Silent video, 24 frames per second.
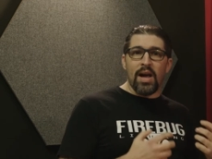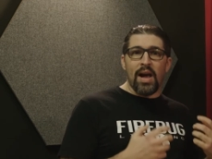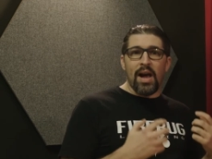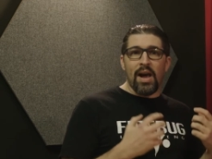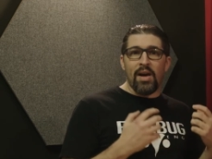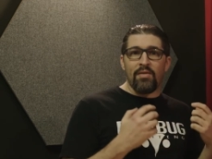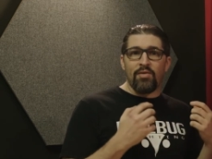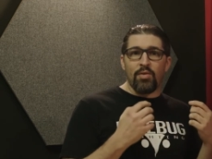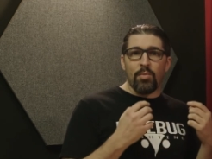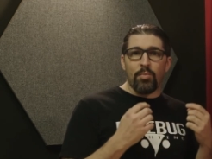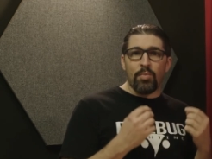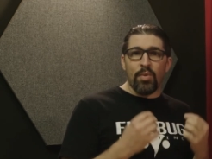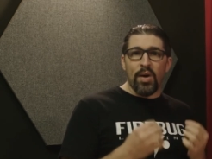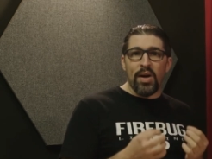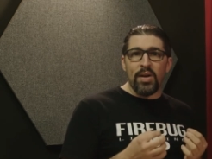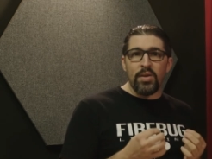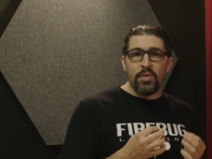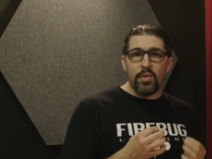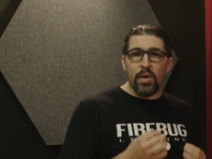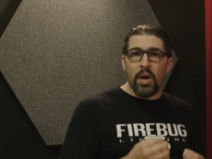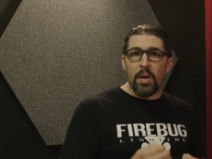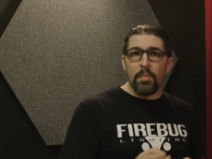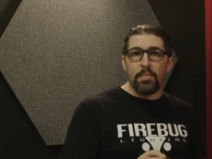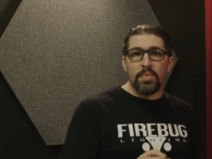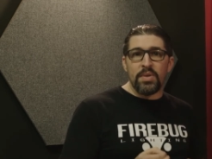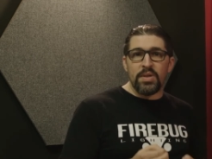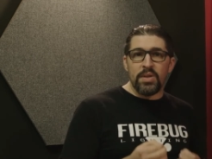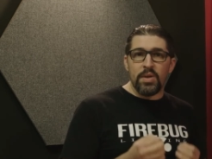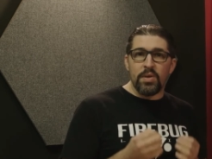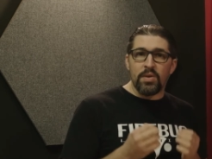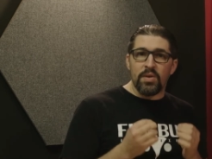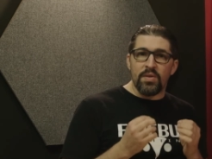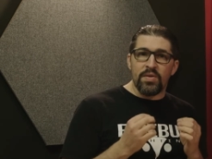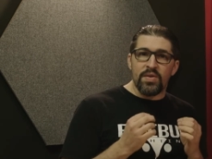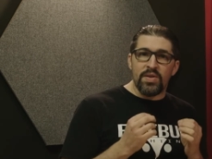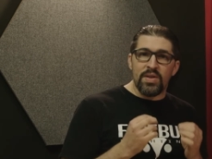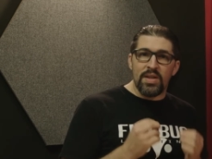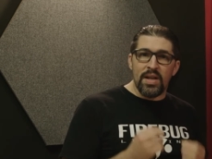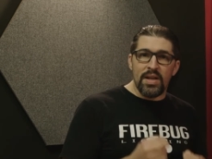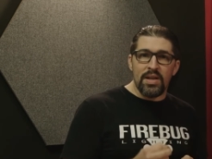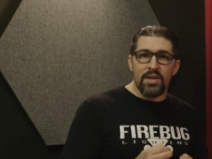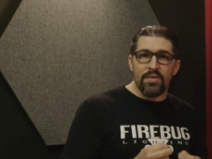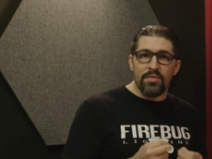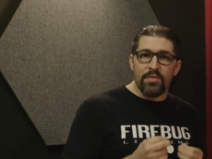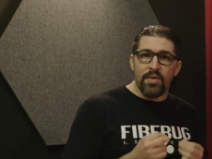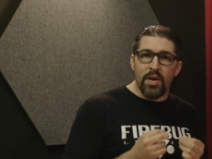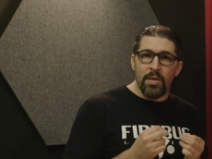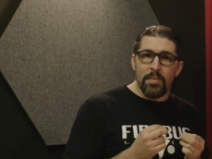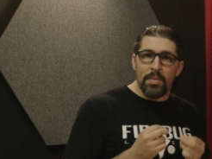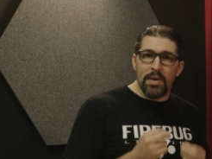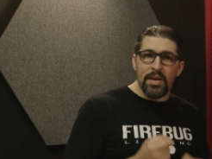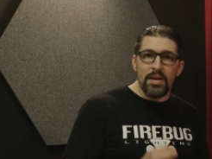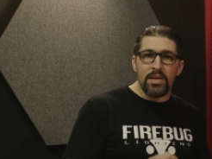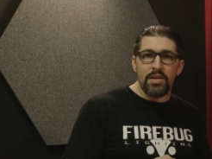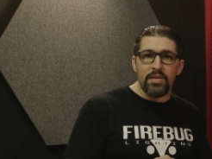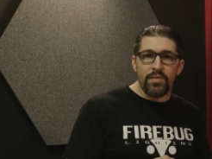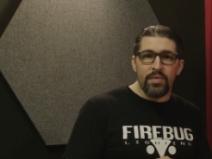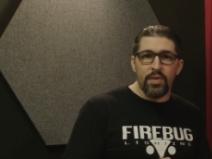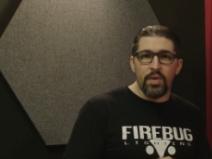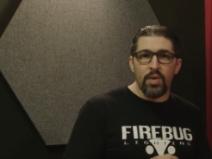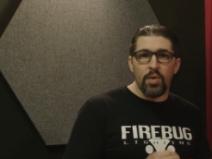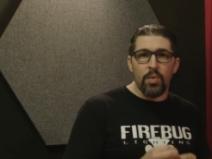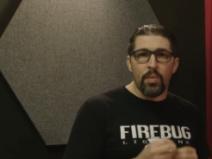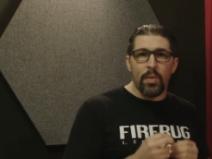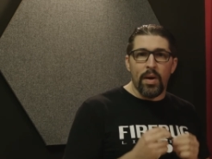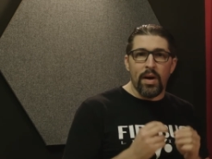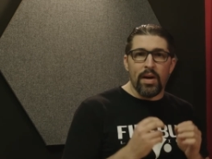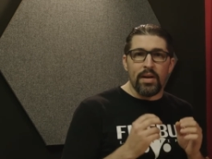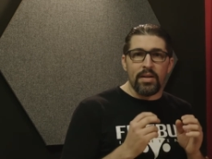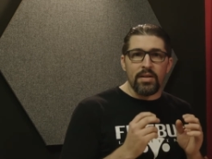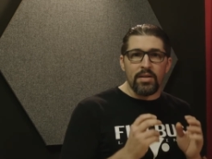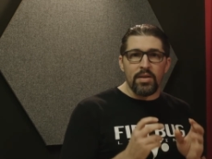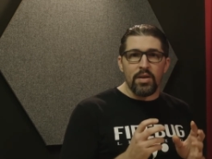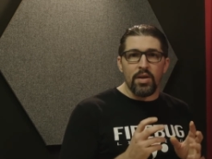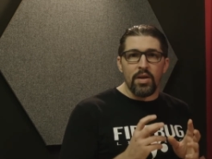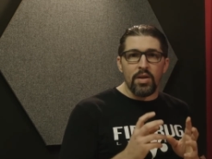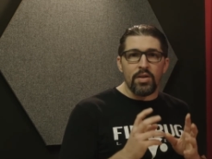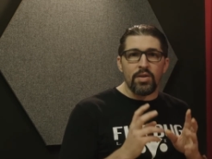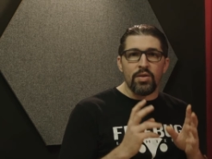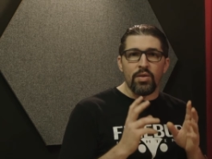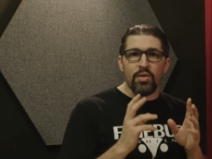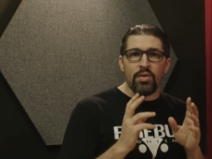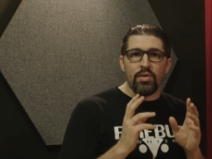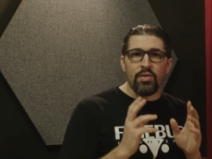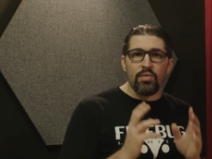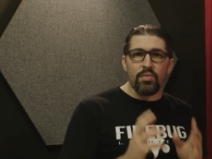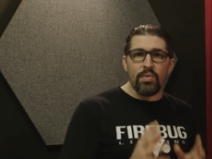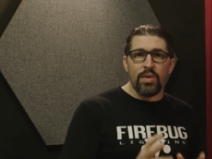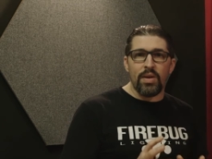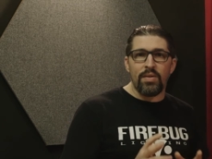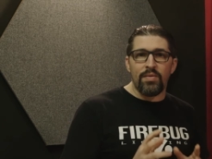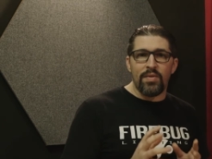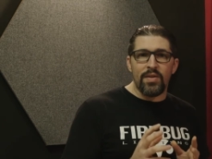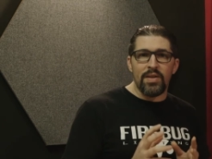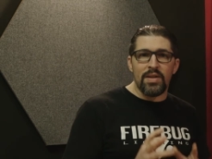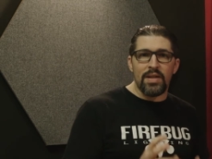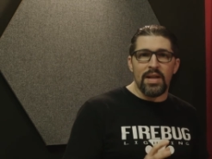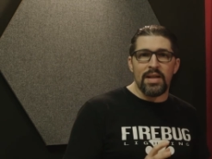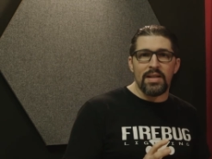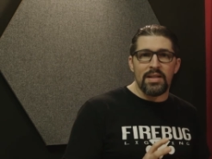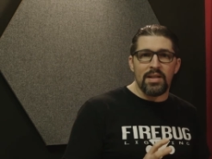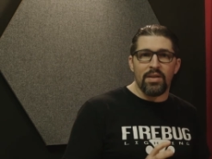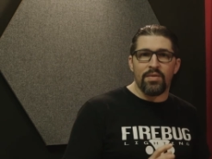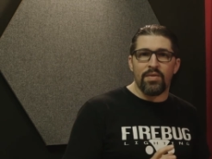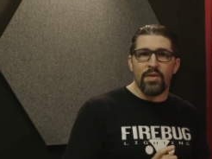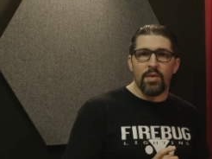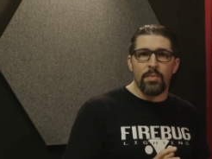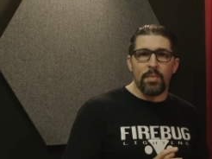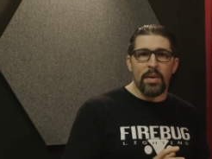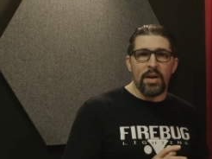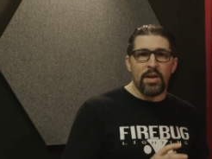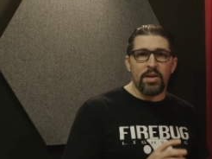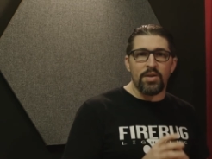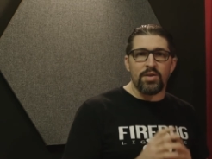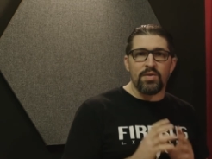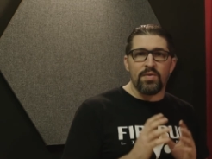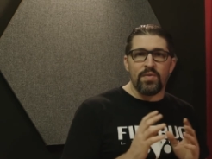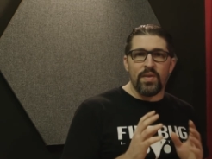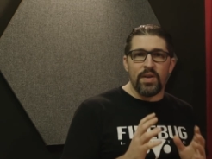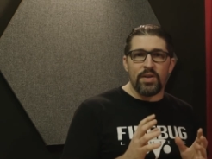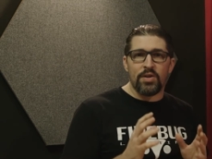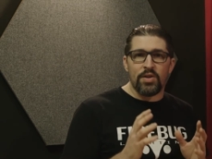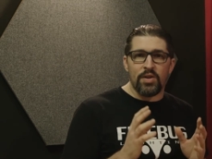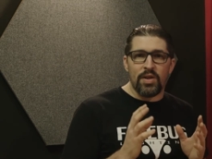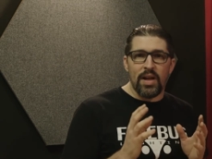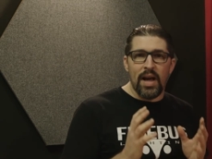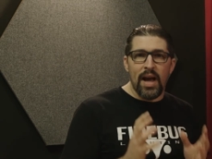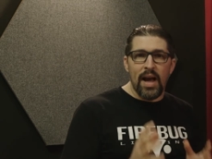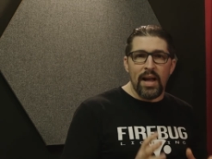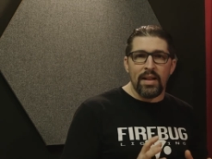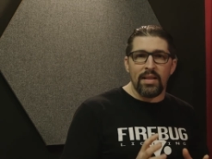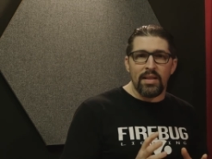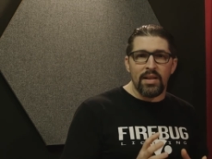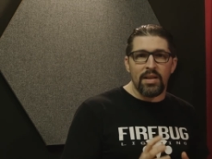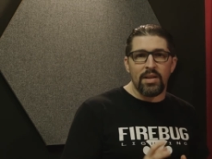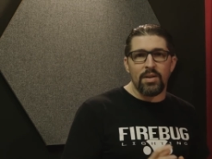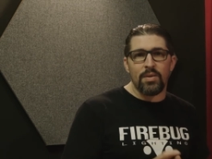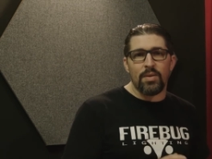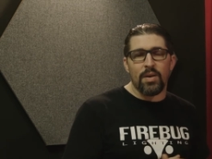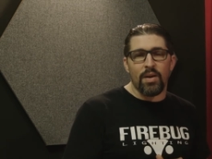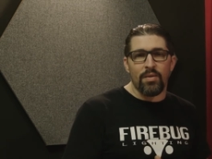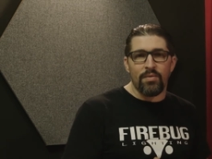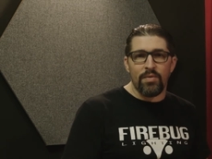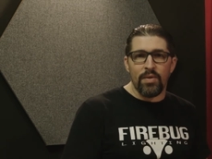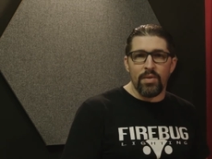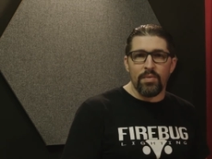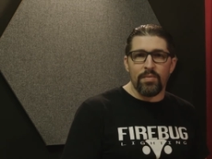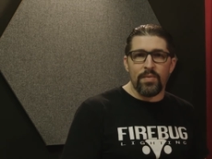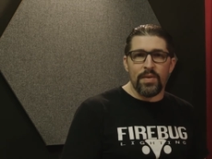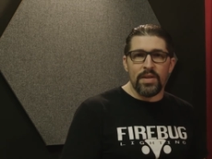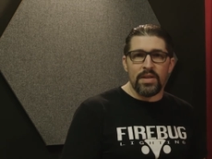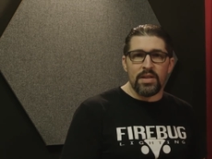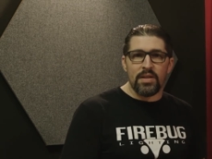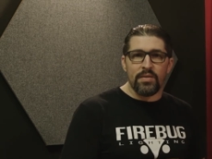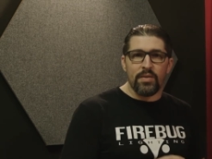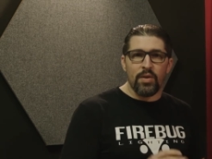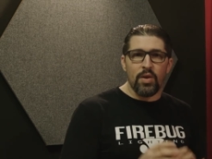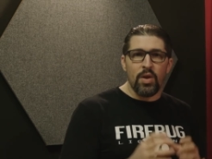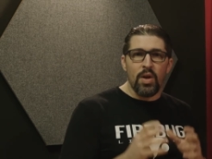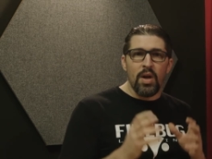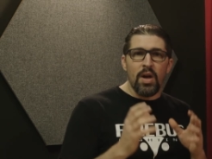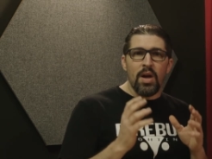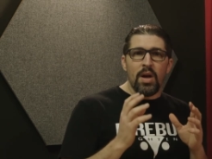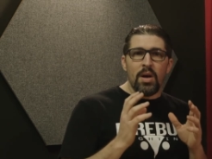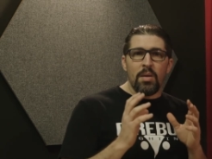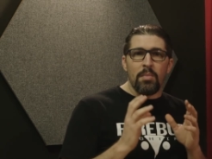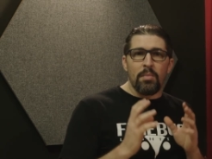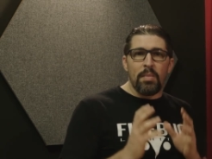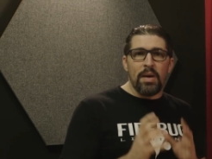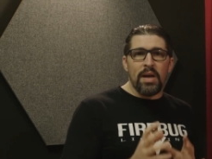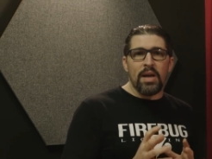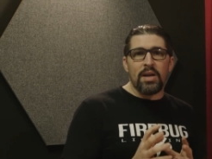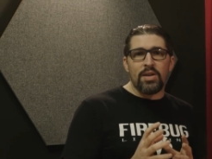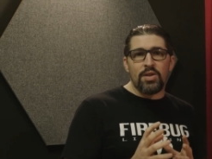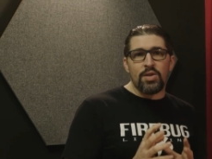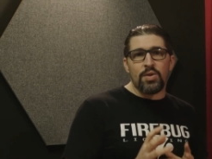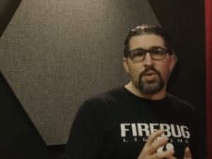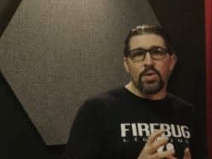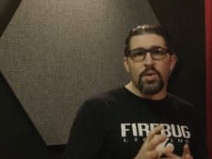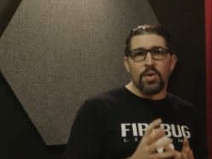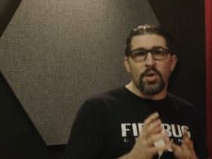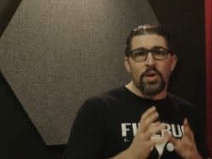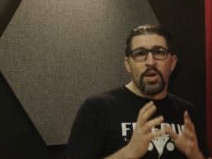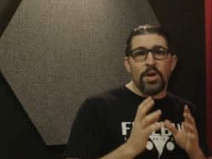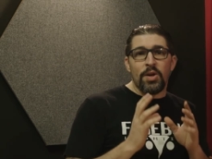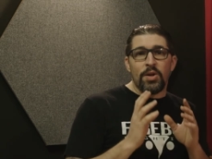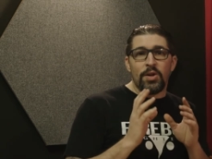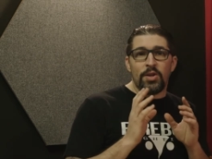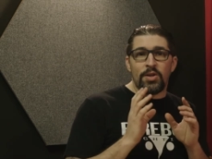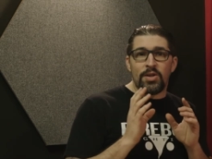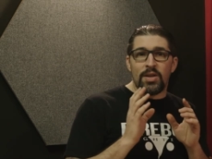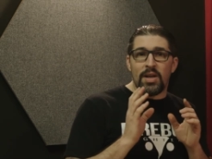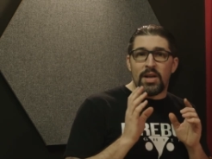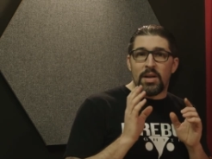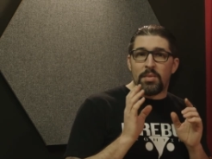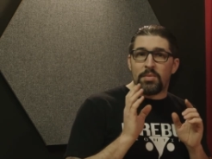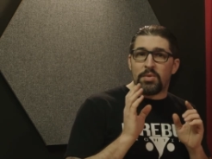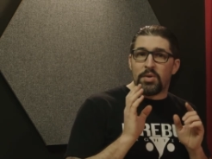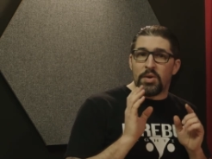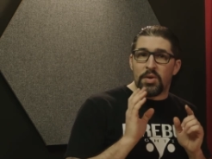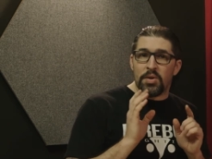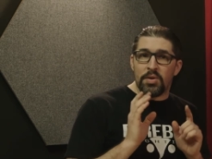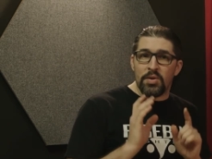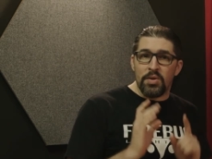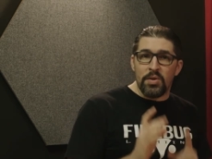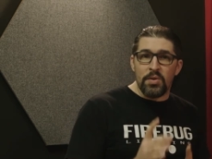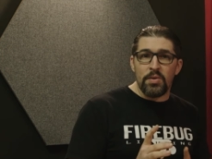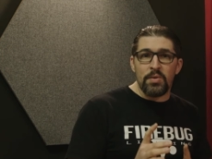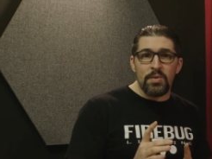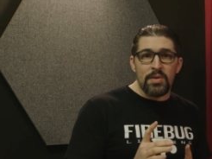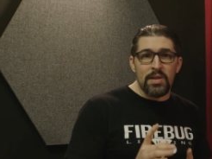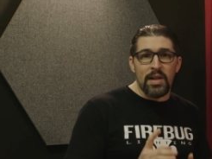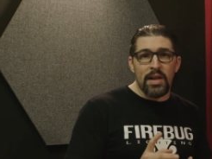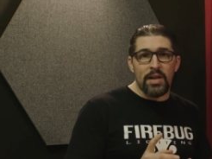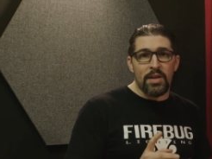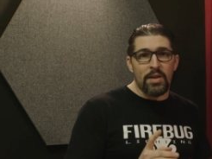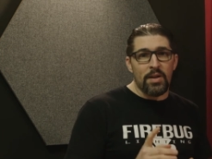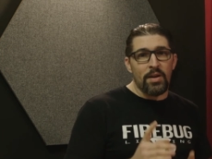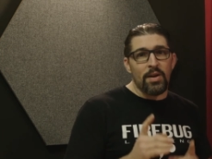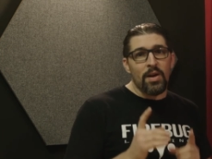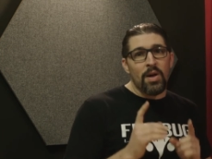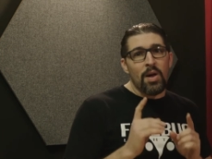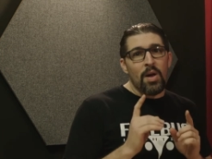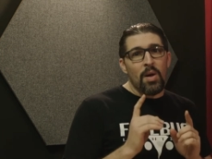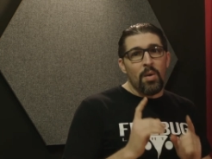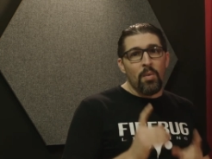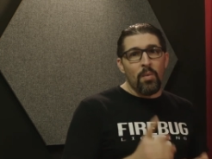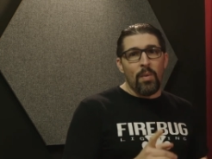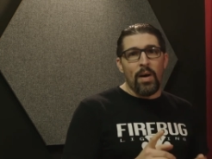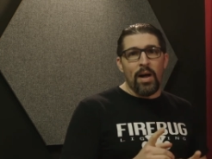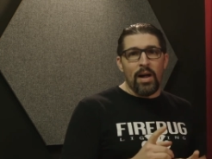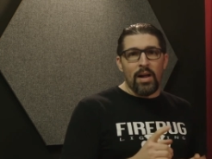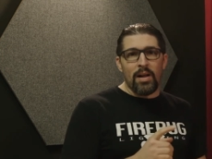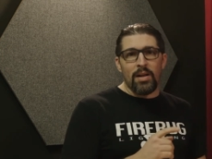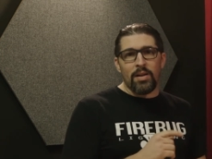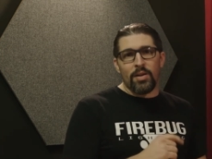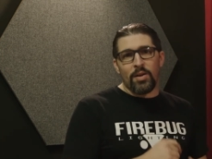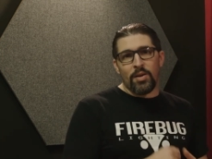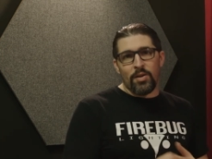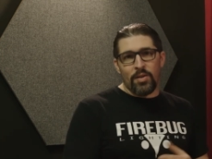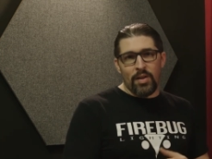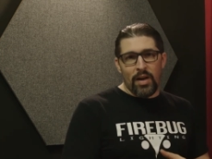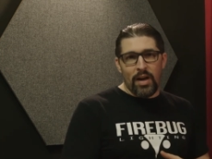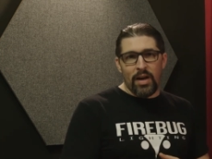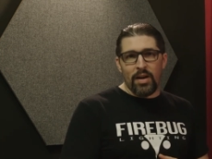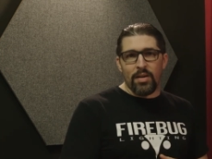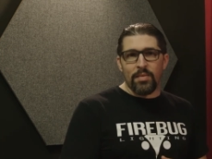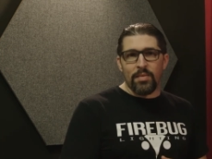I have a brand new episode of Centerframe Interview where I talk to three fantastic filmmakers featured featured at the UK Film Festival, make sure you sign up to our newsletter while you're there.